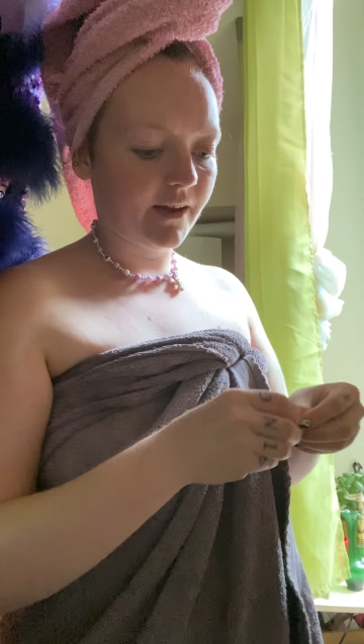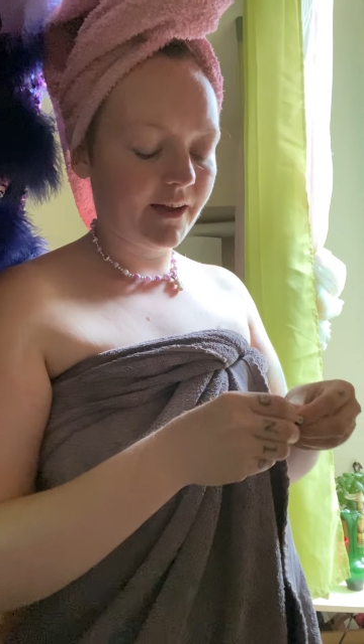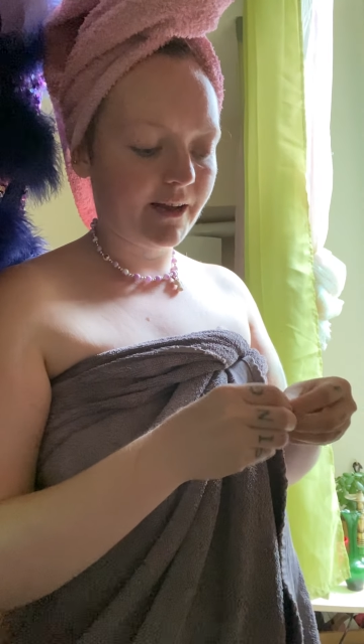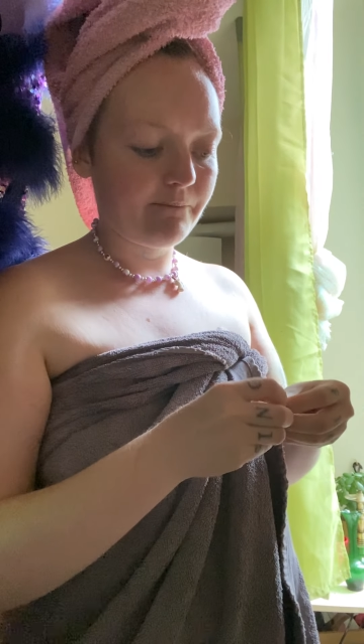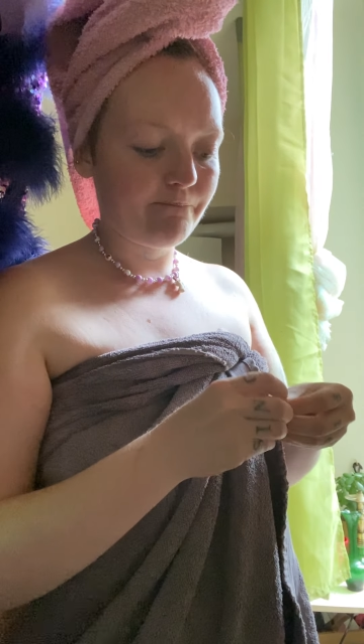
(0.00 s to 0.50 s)

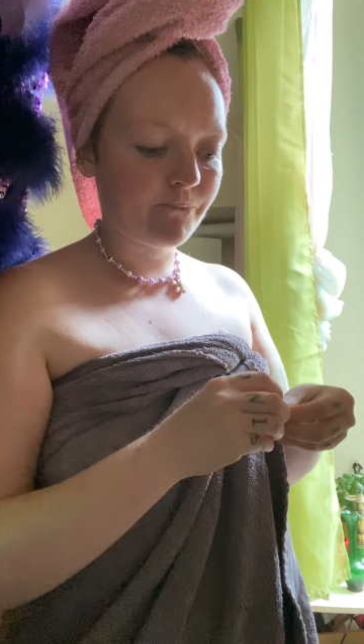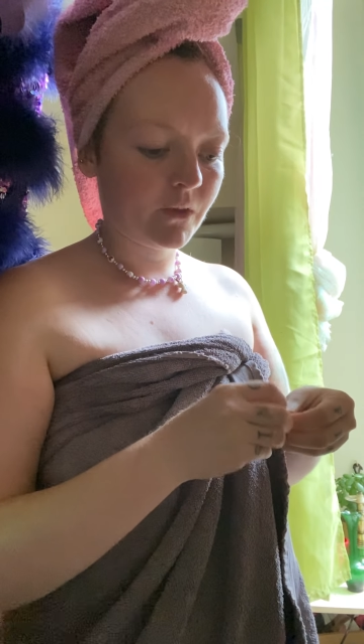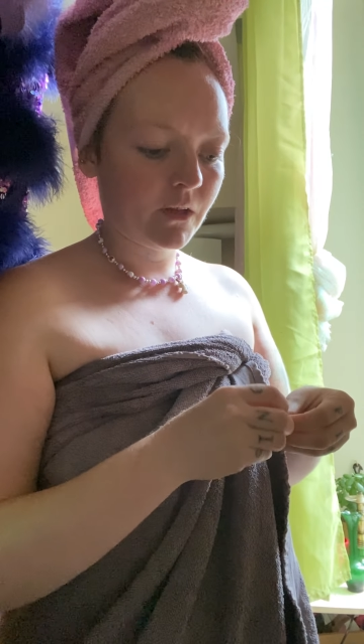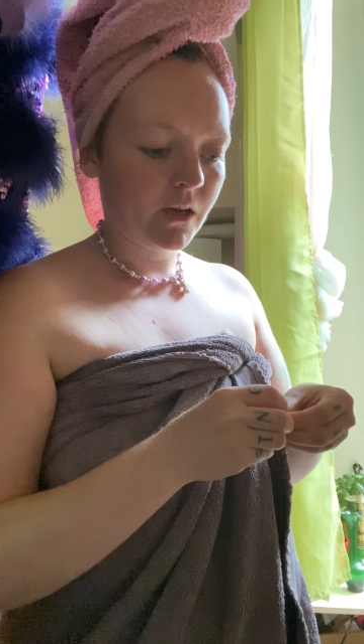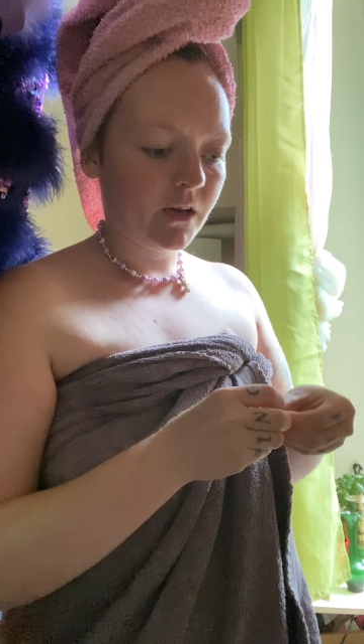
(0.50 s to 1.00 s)

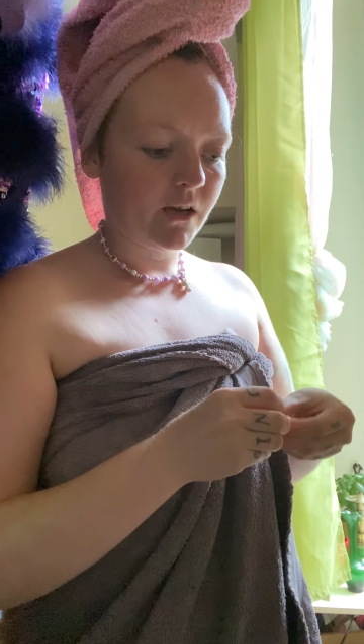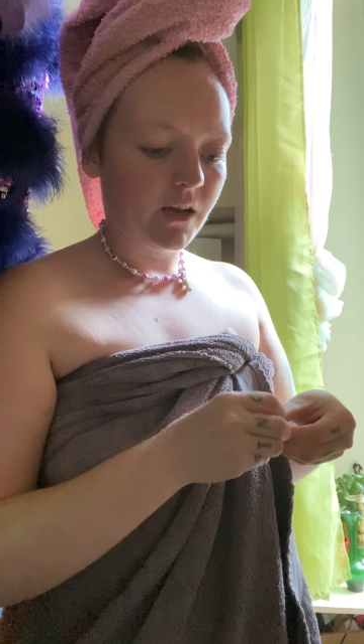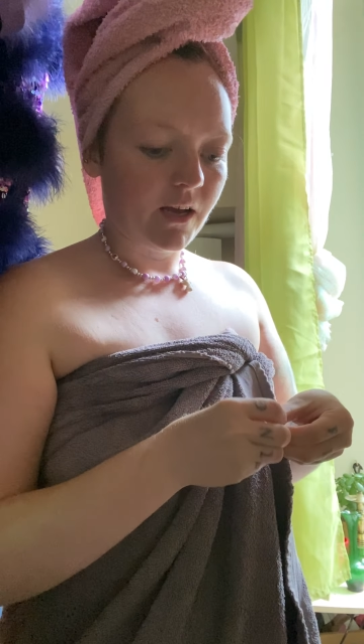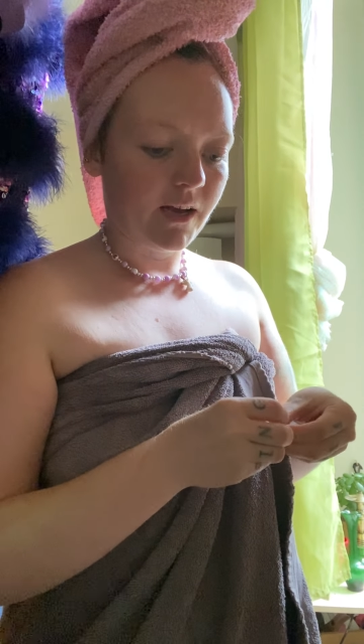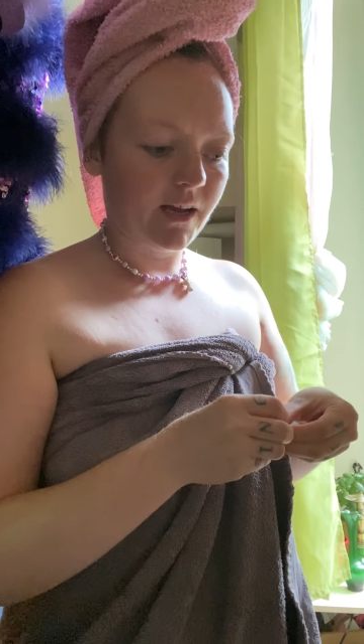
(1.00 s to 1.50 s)

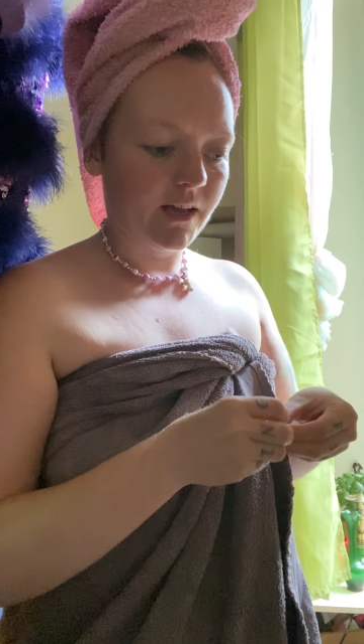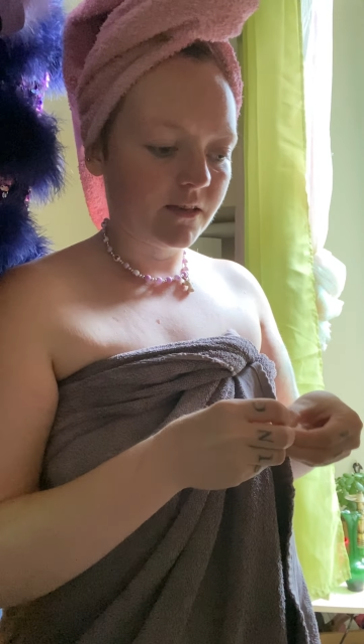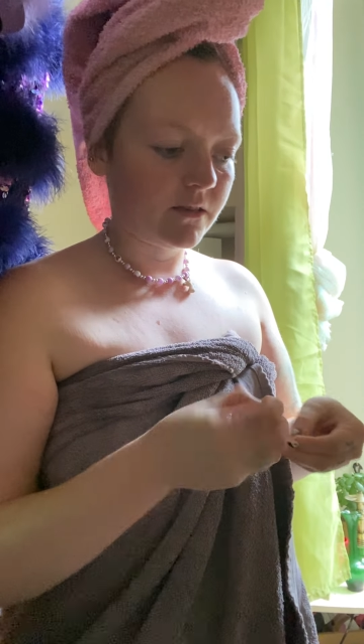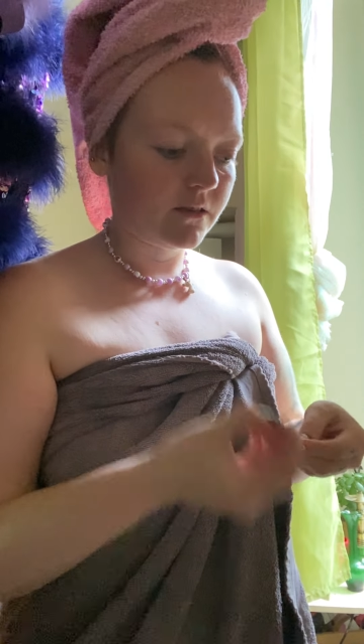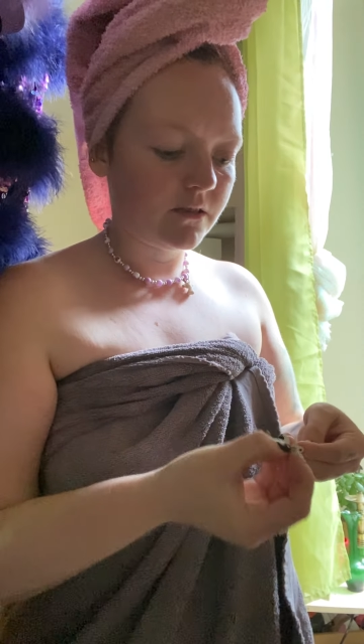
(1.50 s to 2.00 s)

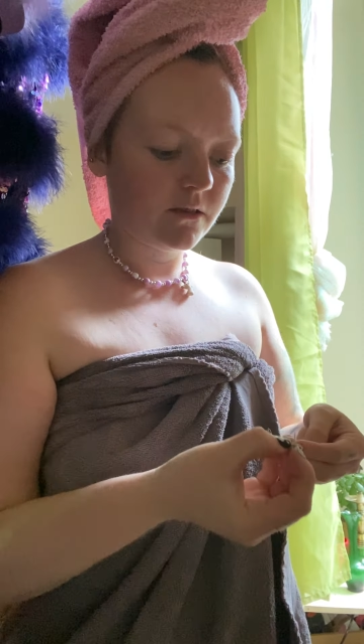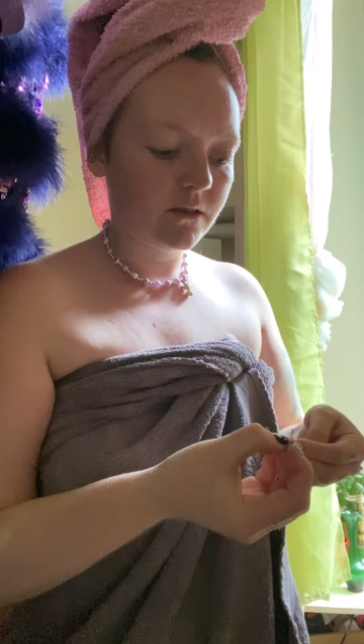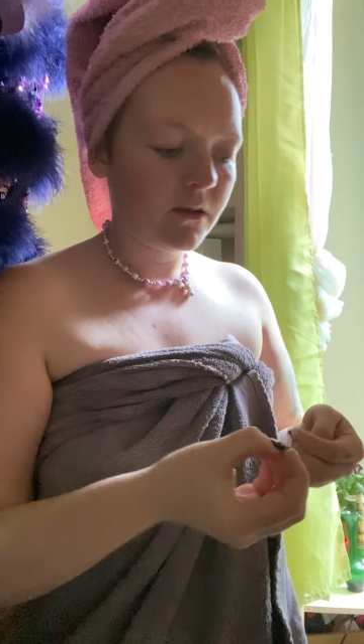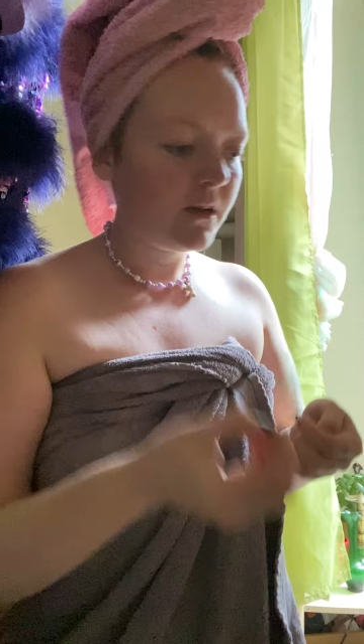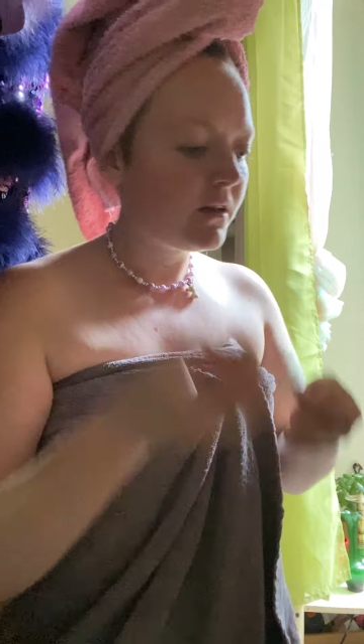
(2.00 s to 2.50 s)
And
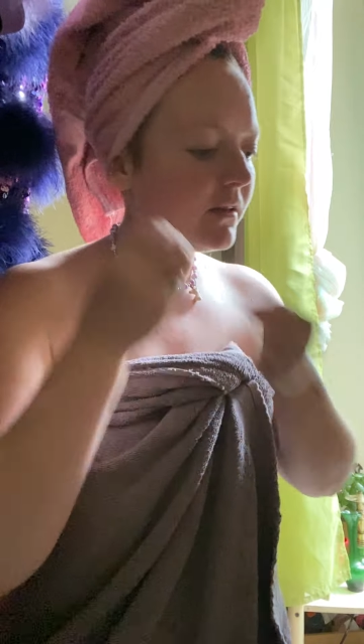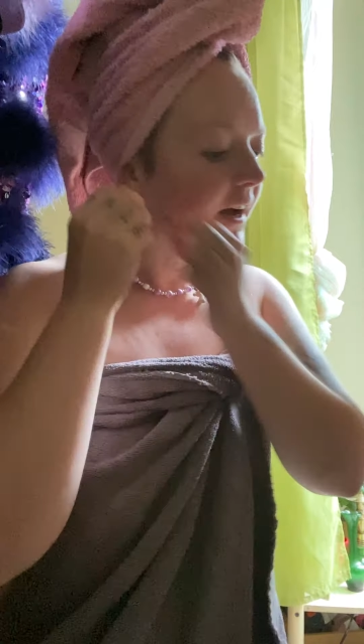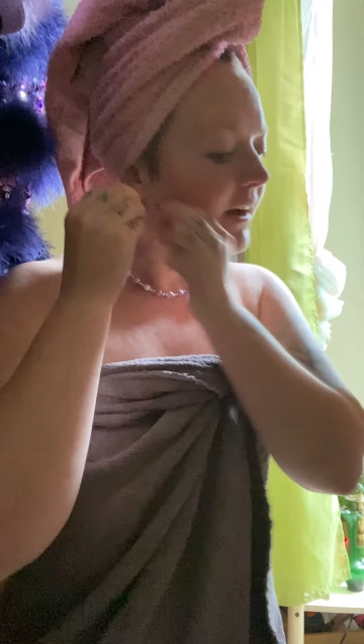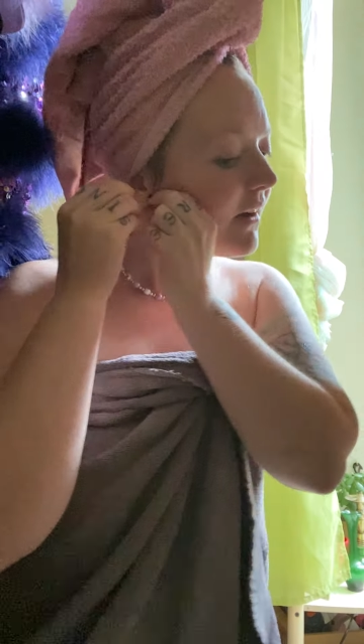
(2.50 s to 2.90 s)
yeah,